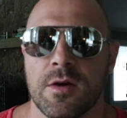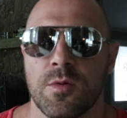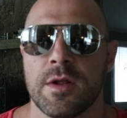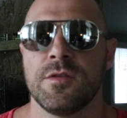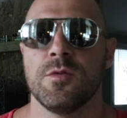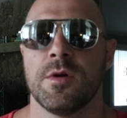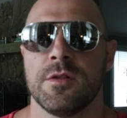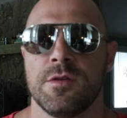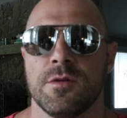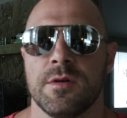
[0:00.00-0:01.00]
what I do
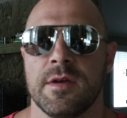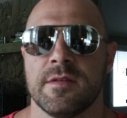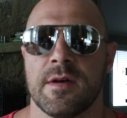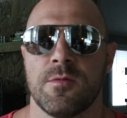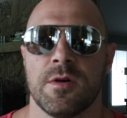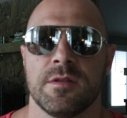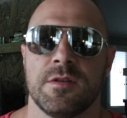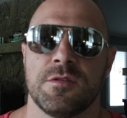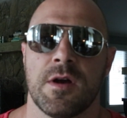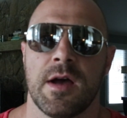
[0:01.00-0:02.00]
wanna do is I want
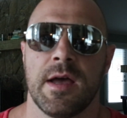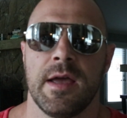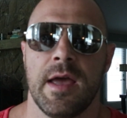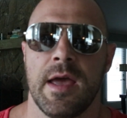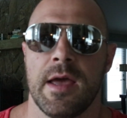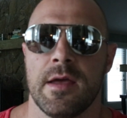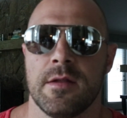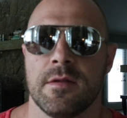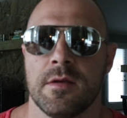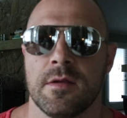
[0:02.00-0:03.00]
to try
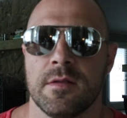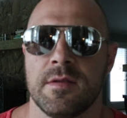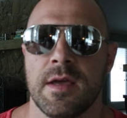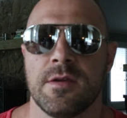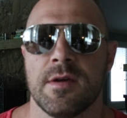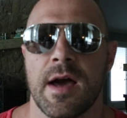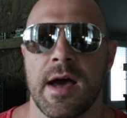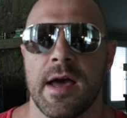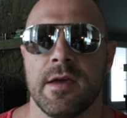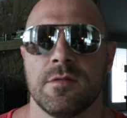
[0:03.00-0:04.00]
and take you
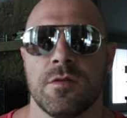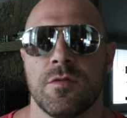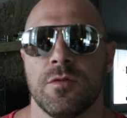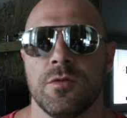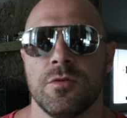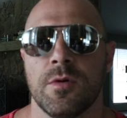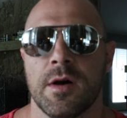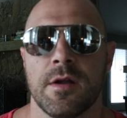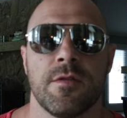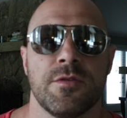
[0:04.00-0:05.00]
guys through
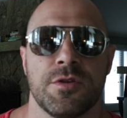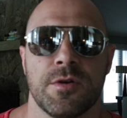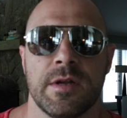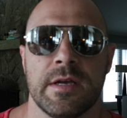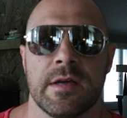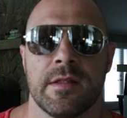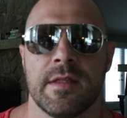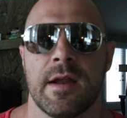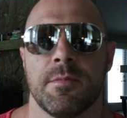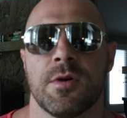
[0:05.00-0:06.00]
another journey
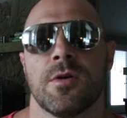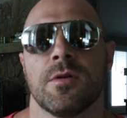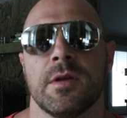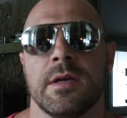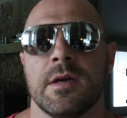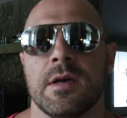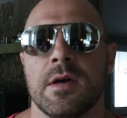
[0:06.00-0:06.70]
that I'm currently